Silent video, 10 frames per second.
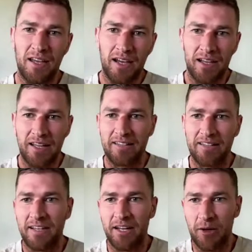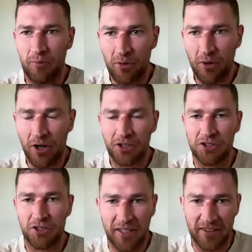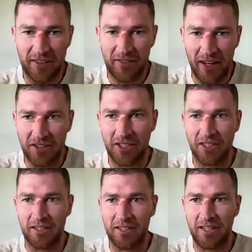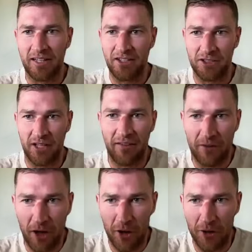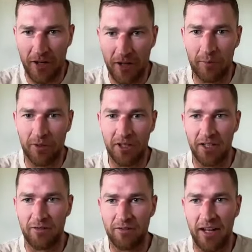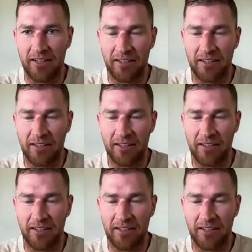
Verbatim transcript: I guess, an approach or an intervention that should have no therapeutic effect.